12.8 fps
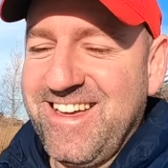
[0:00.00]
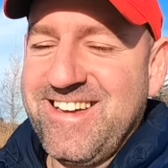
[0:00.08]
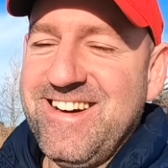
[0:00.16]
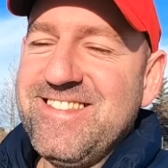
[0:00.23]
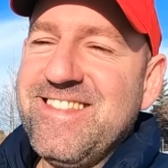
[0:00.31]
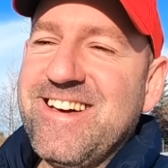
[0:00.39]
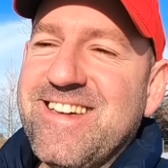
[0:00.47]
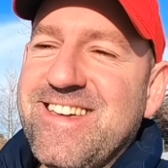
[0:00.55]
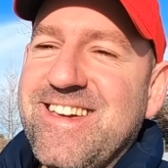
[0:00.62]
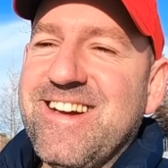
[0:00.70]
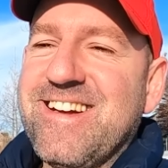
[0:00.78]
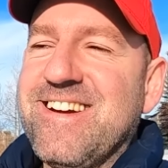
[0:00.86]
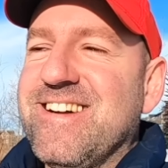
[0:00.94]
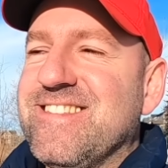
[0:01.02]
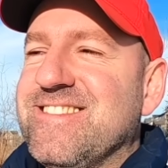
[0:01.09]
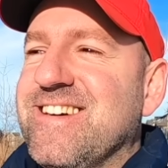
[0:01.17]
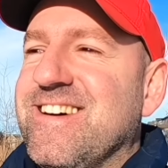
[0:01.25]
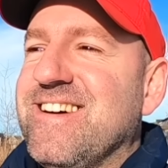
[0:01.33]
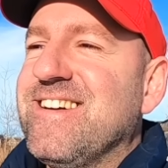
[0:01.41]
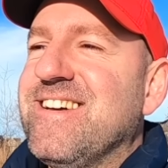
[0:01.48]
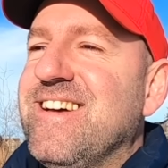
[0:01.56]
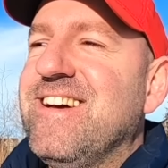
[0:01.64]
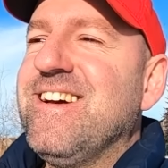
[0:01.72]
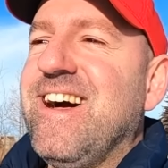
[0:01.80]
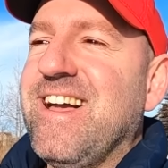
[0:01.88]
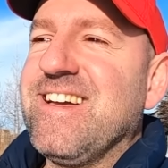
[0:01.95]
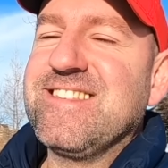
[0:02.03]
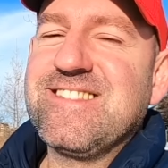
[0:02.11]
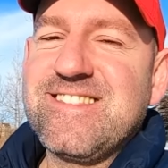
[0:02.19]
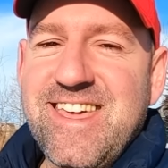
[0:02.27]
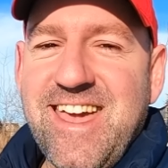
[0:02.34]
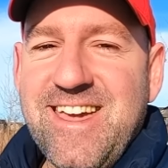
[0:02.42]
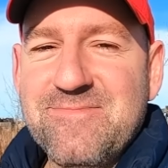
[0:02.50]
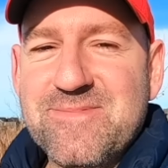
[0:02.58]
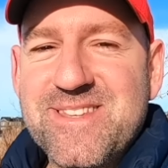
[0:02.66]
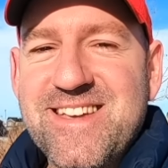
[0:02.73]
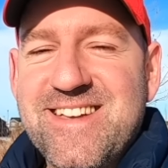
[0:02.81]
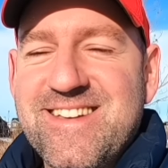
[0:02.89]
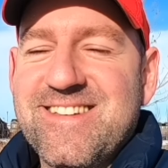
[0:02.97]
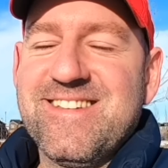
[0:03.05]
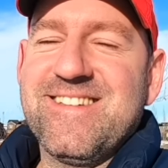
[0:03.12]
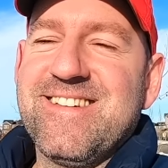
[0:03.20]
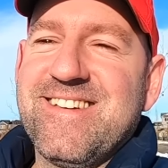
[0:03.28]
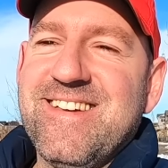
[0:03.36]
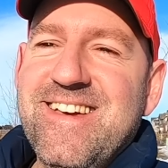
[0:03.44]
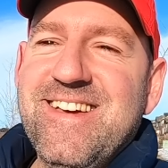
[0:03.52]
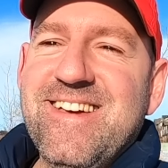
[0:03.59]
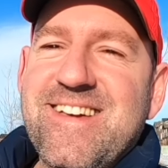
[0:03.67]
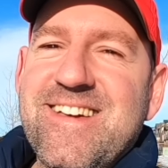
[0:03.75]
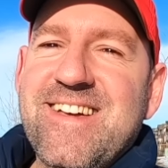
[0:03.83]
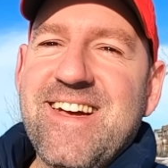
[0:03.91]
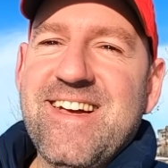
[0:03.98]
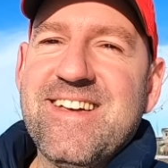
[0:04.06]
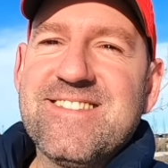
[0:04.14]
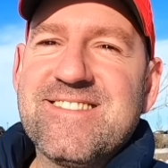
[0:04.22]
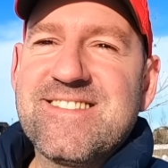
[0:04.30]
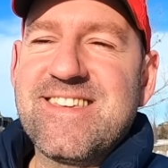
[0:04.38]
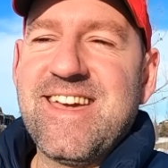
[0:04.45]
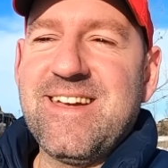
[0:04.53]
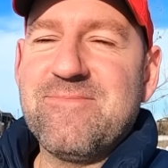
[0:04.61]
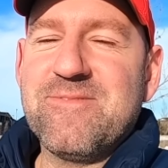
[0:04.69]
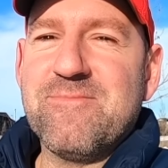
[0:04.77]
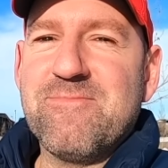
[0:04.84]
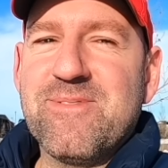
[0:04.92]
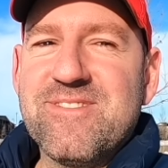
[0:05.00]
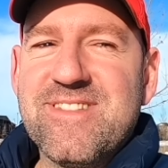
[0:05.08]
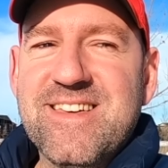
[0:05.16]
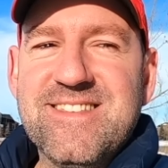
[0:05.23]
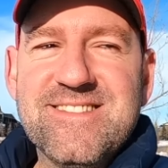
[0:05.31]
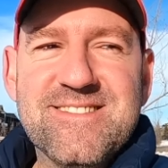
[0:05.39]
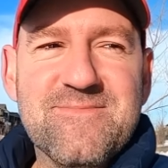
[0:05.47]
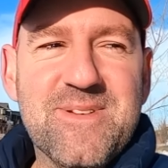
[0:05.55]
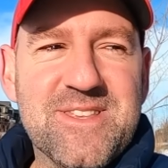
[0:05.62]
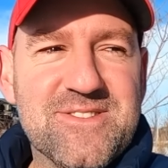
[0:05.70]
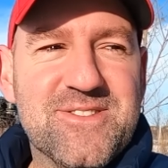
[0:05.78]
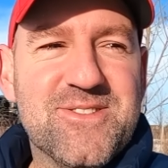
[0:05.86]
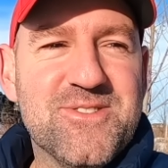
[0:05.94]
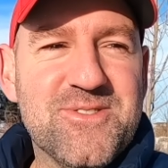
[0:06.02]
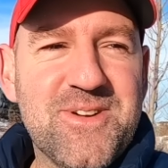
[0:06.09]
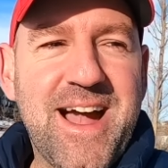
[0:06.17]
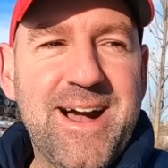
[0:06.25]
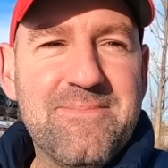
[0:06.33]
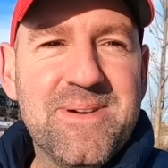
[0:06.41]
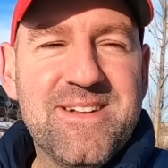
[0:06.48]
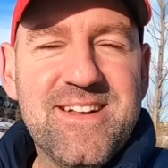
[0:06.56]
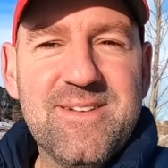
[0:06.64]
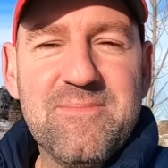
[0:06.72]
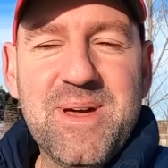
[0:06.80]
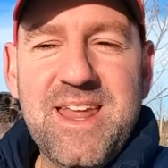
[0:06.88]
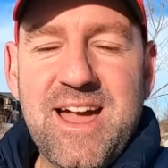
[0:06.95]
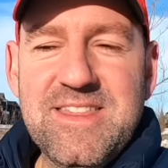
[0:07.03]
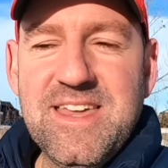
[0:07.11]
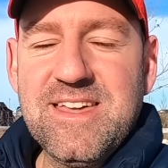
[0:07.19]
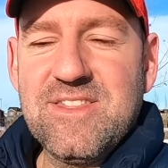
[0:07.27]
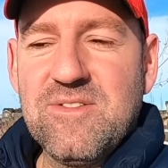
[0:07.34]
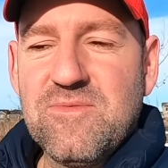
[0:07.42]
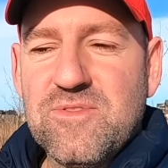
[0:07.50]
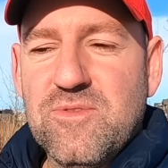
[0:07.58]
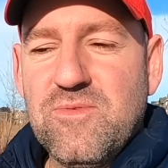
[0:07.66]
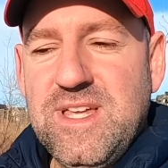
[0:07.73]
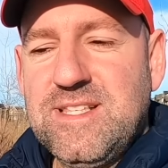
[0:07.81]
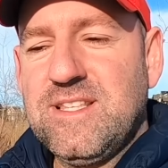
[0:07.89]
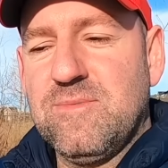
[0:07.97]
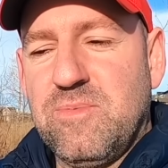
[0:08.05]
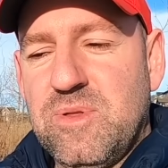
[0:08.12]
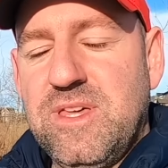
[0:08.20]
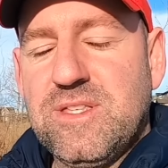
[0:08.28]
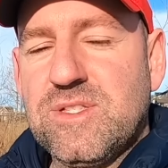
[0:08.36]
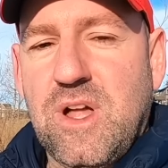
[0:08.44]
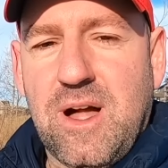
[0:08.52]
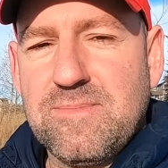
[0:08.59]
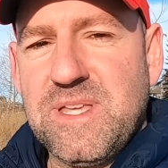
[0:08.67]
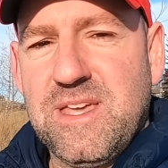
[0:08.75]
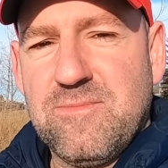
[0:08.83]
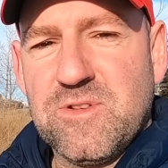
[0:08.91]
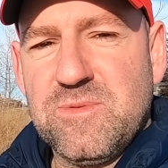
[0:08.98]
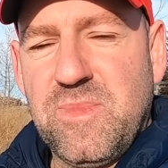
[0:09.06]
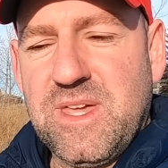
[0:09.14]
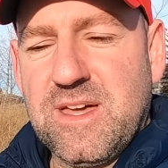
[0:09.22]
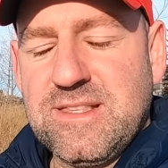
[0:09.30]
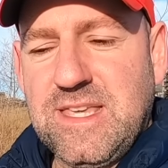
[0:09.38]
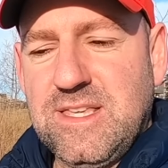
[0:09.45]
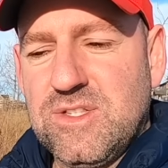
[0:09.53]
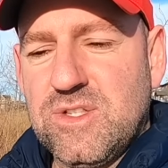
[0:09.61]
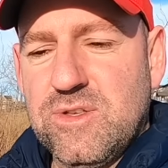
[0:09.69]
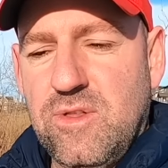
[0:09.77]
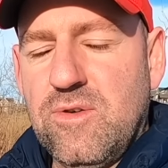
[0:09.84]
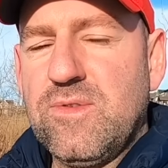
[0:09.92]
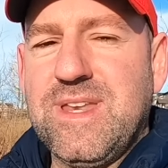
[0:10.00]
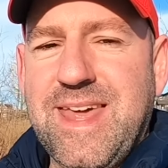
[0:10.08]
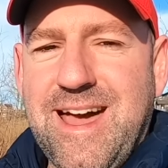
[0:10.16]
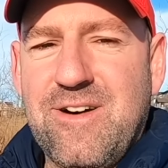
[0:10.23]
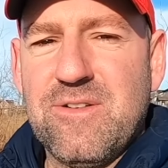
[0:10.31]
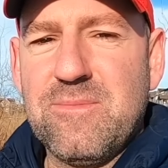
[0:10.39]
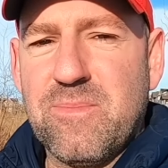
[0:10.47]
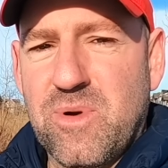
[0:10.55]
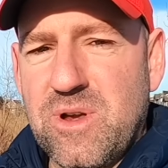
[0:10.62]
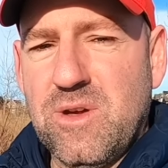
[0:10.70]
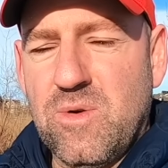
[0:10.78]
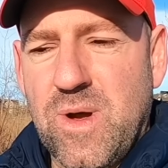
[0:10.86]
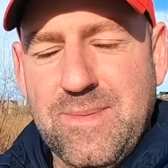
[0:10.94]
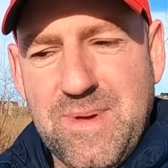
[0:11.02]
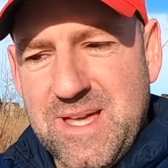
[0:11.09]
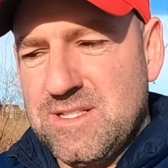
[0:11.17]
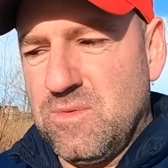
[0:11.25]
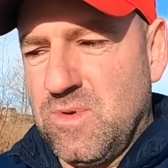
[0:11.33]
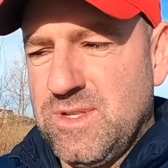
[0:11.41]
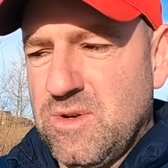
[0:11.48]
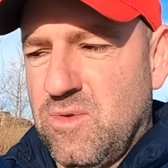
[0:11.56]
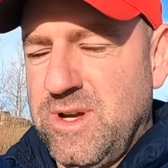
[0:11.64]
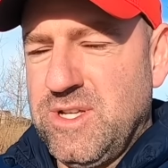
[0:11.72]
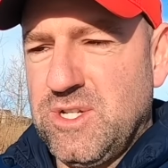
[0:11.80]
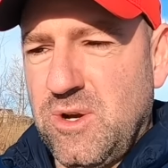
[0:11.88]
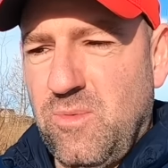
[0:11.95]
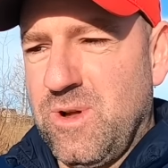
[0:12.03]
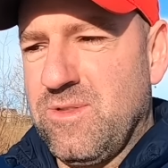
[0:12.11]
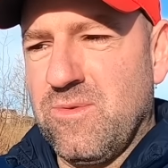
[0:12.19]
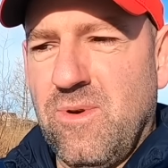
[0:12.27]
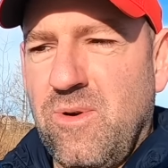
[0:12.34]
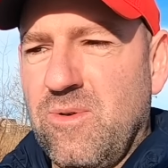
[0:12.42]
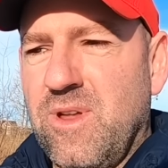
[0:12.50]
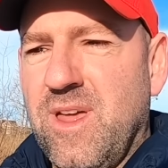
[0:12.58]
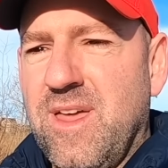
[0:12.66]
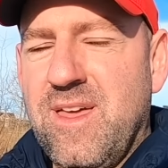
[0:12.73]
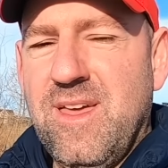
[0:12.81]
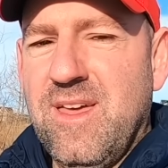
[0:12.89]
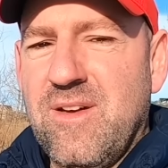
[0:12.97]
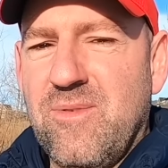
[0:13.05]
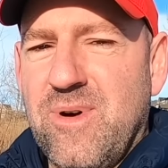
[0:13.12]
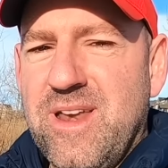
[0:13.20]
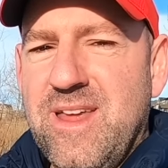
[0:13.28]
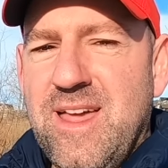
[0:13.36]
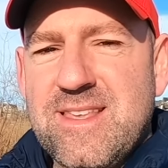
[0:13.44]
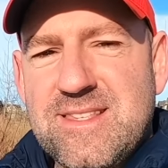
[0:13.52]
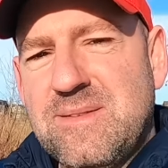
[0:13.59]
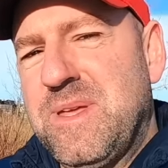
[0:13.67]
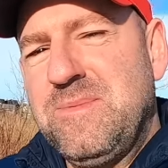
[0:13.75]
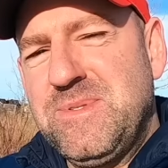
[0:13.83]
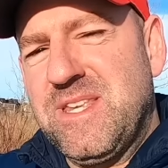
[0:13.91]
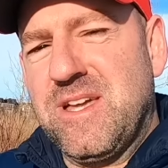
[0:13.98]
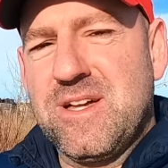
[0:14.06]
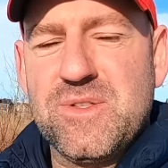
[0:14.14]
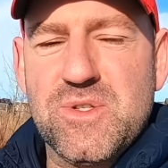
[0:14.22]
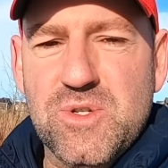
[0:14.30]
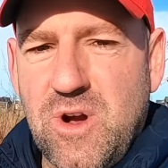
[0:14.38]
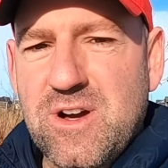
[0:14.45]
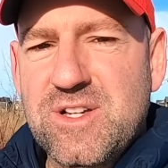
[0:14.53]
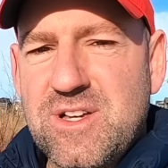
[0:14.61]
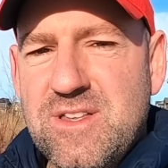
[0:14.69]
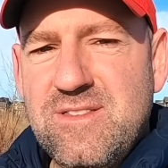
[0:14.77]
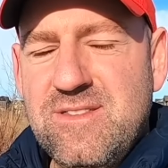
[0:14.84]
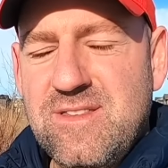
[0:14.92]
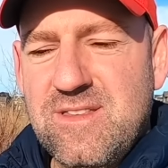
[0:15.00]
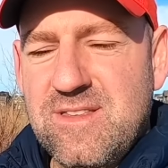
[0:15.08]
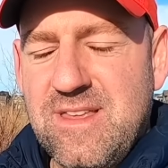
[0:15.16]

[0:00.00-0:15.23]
I got lucky. I got, uh, I escaped. I escaped the policeman's trap but I think the the reason the police stopped him was because he slowed down pretty quick because he wasn't quite sure where the road went. Sometimes in construction